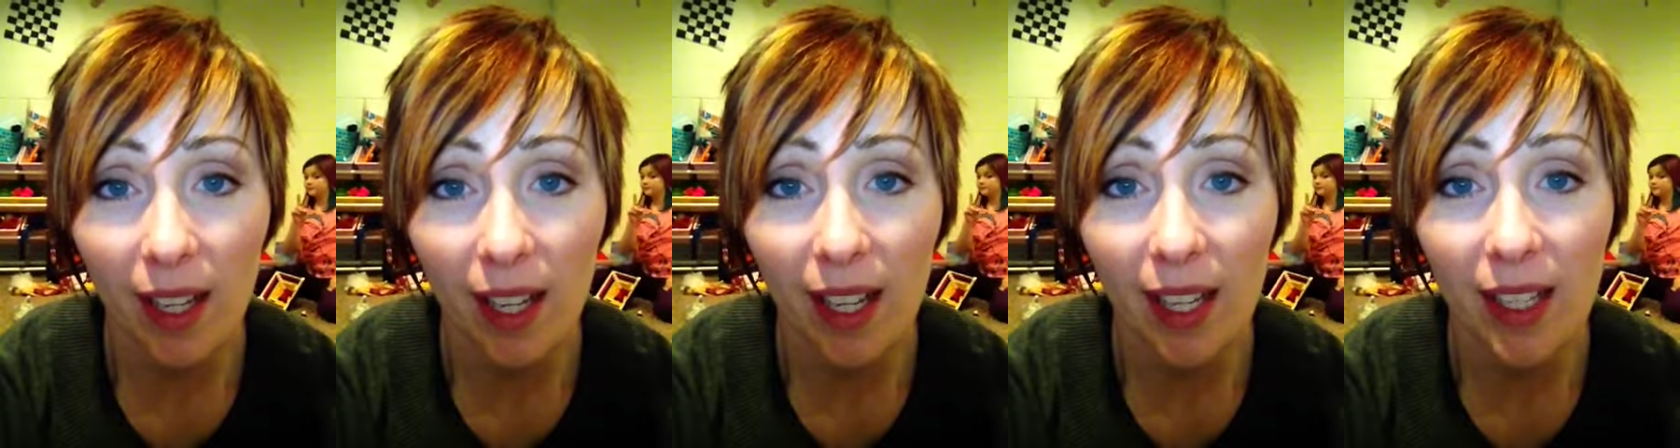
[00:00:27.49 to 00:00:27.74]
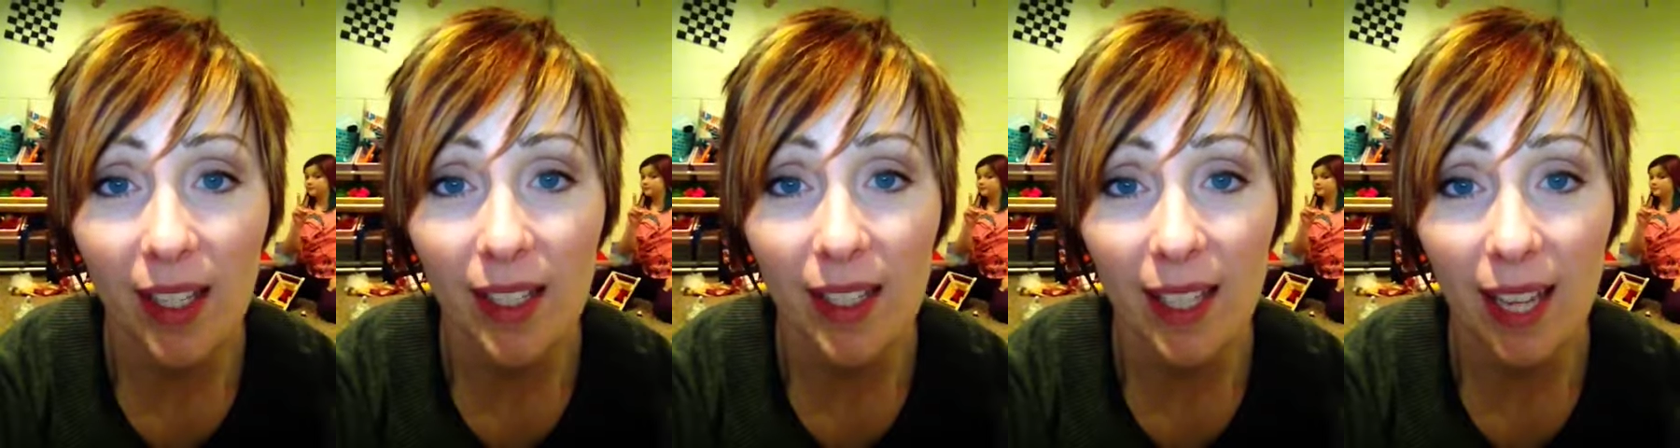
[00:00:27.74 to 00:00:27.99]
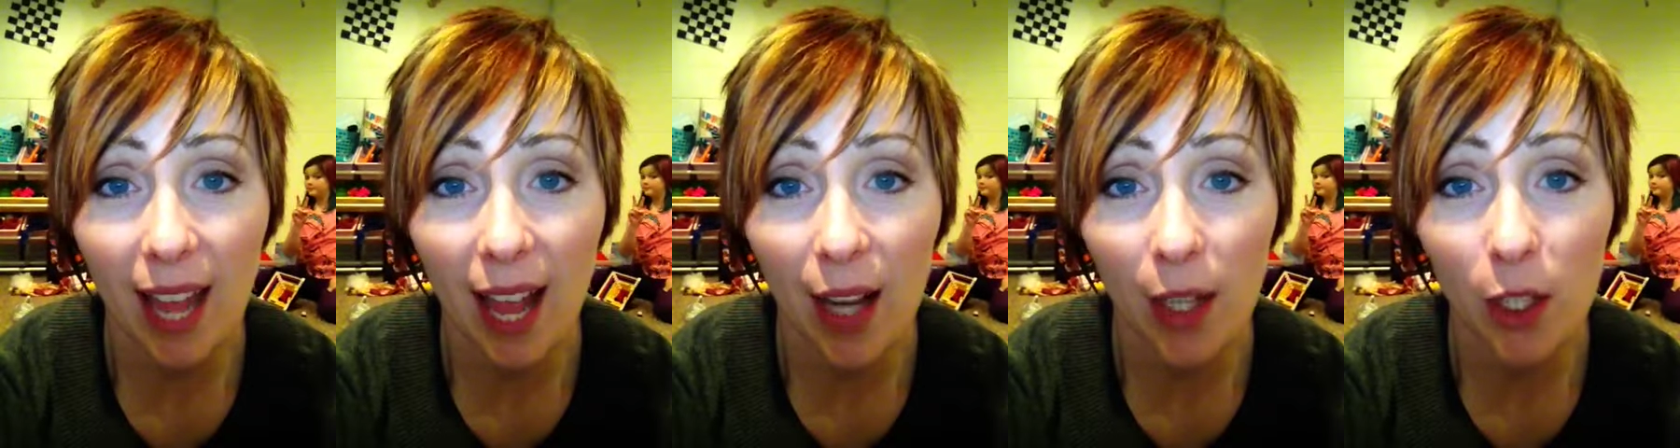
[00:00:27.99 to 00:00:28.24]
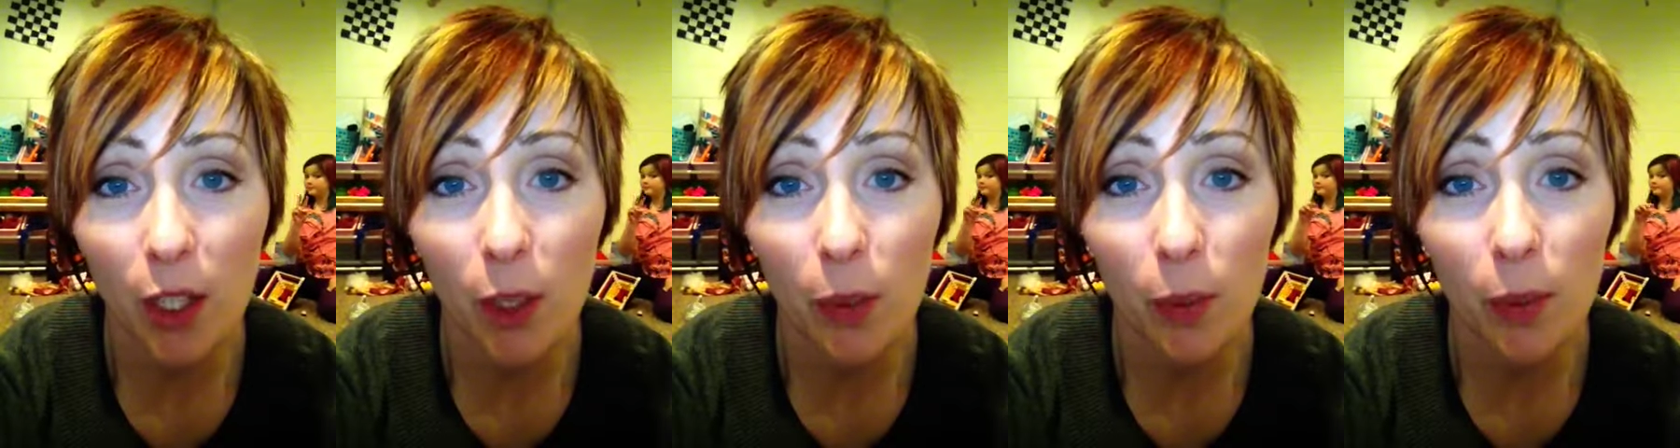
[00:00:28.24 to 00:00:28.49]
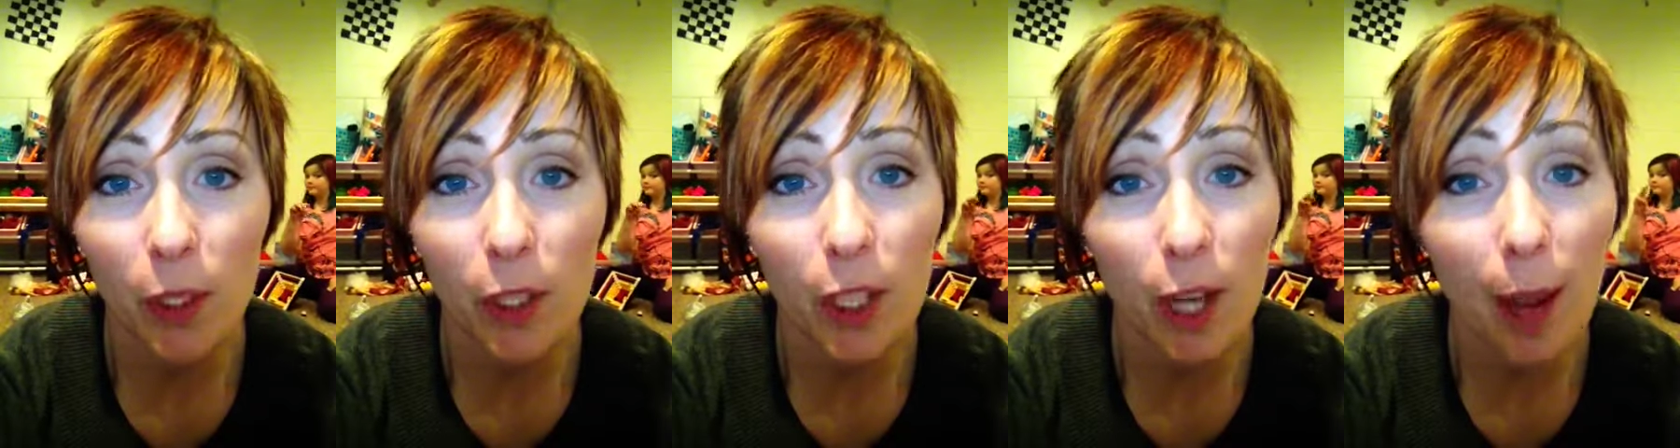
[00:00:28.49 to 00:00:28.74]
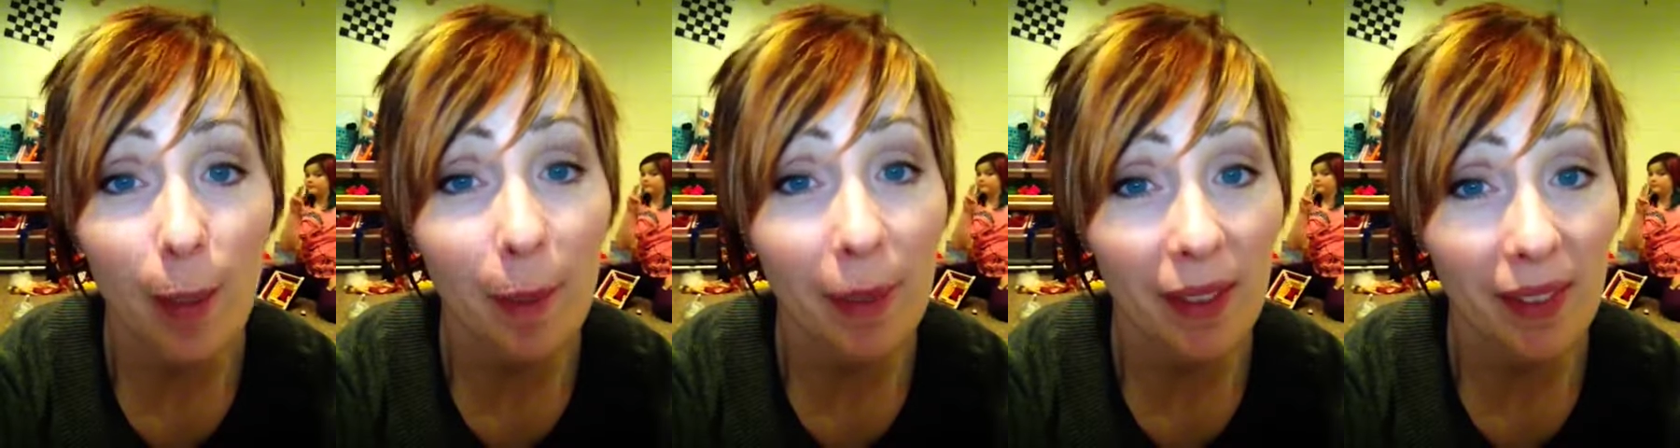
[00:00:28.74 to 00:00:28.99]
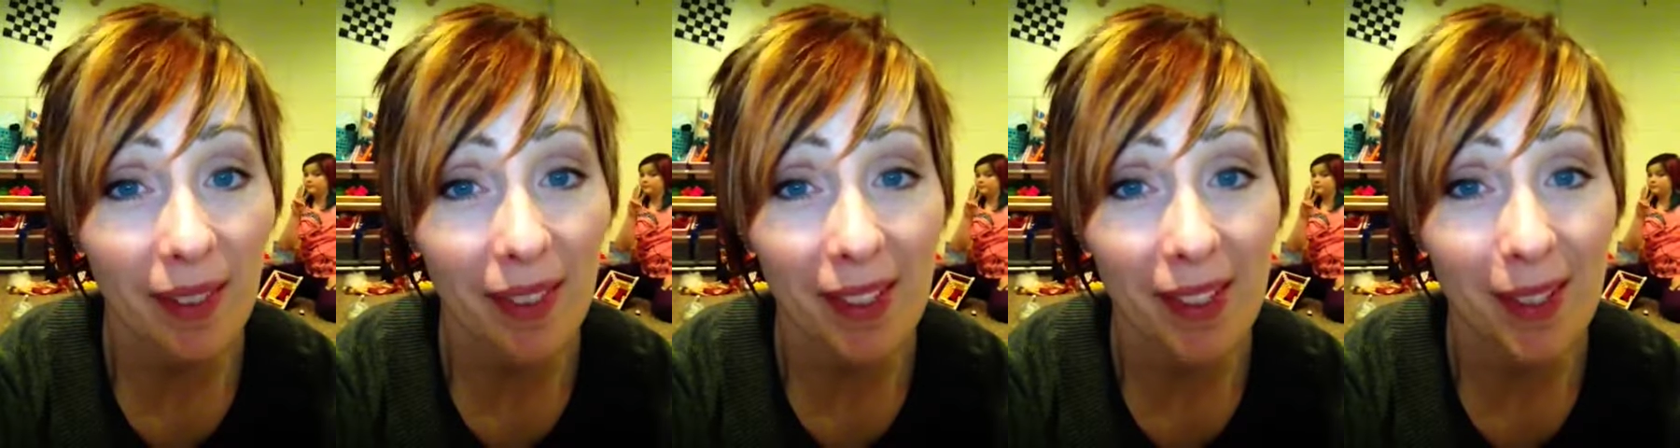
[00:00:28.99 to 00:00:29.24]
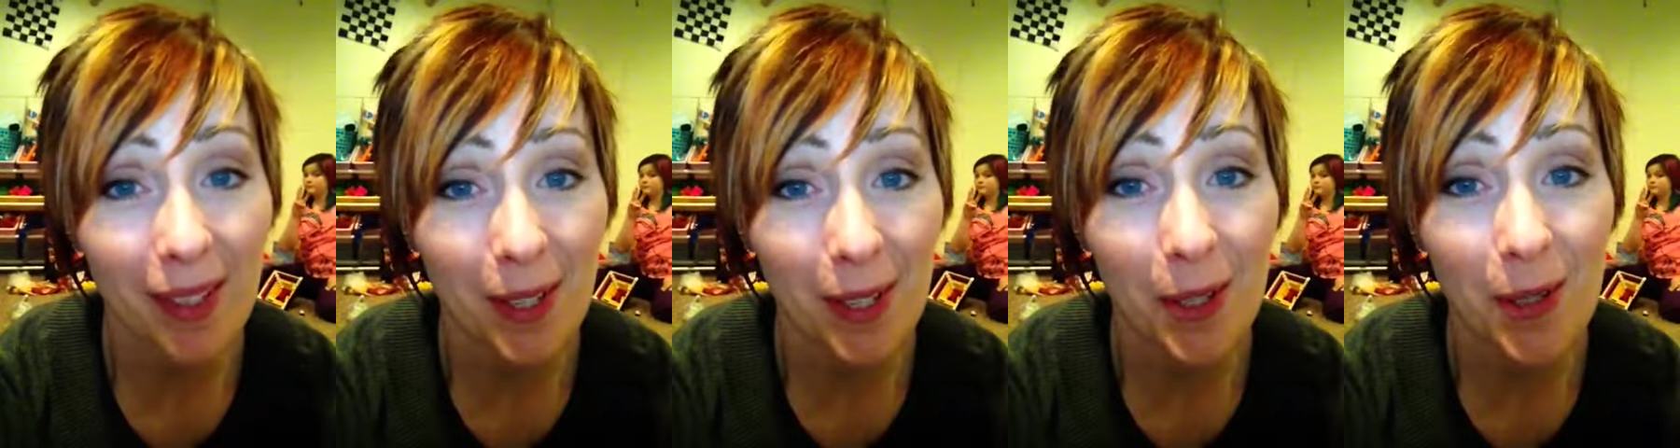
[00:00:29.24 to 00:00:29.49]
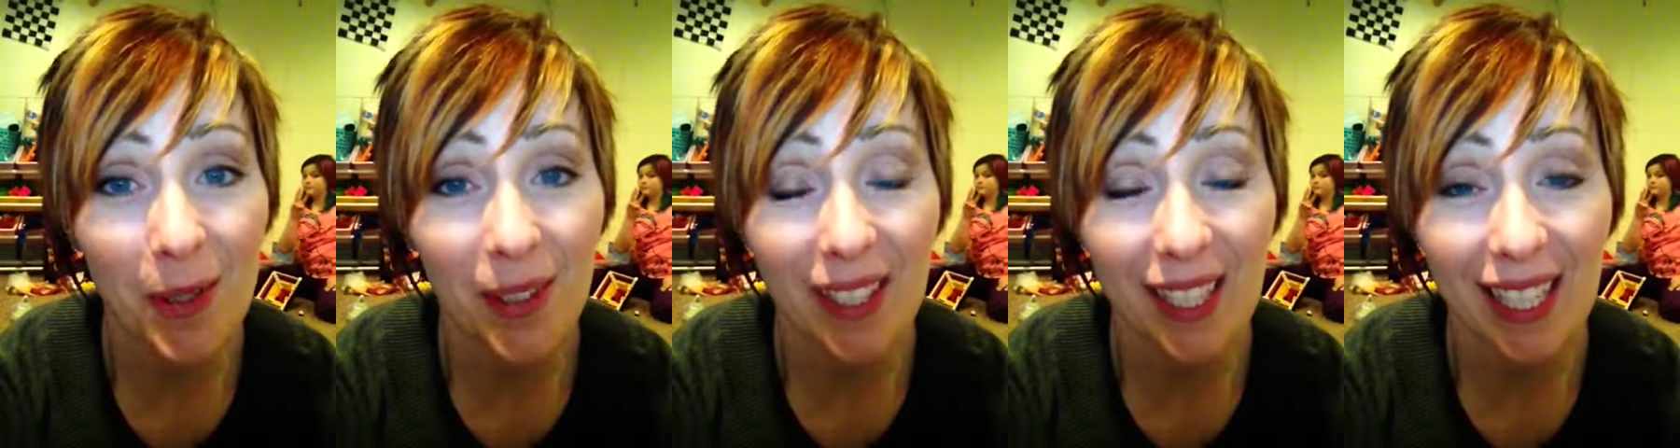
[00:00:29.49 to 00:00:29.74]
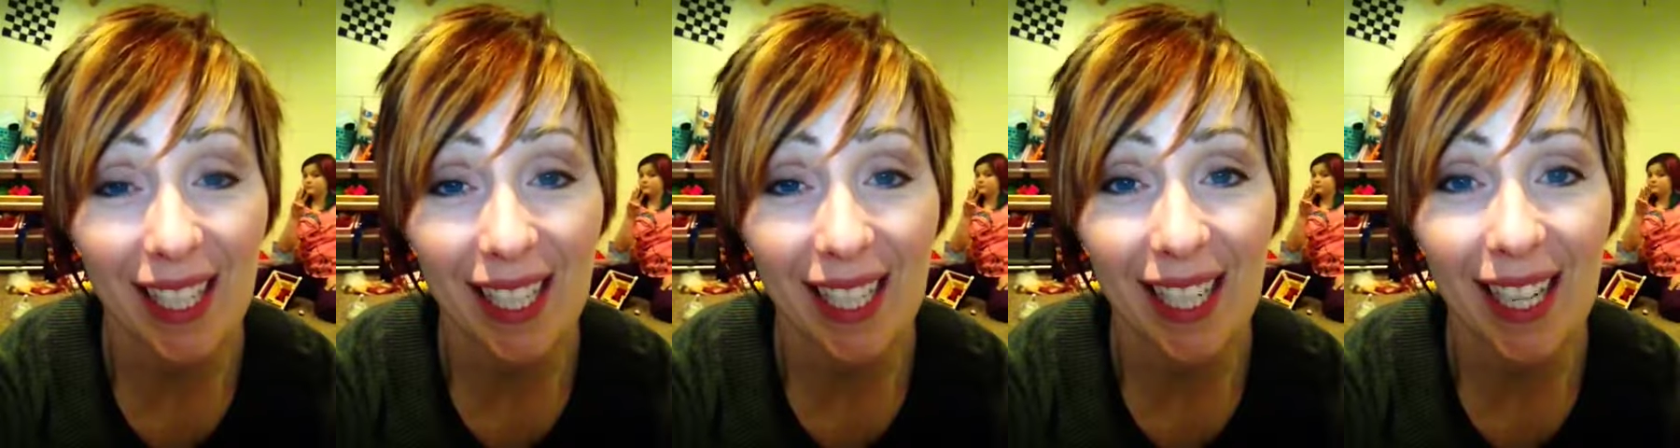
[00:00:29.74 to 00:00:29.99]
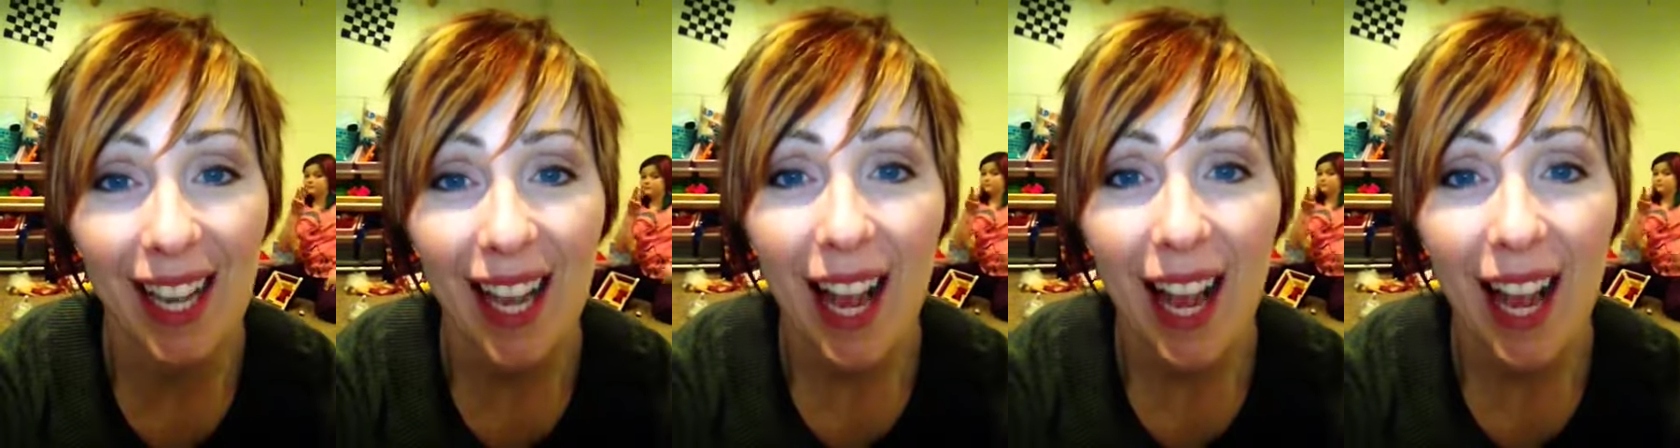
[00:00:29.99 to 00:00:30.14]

is the actual shopping list that you will need.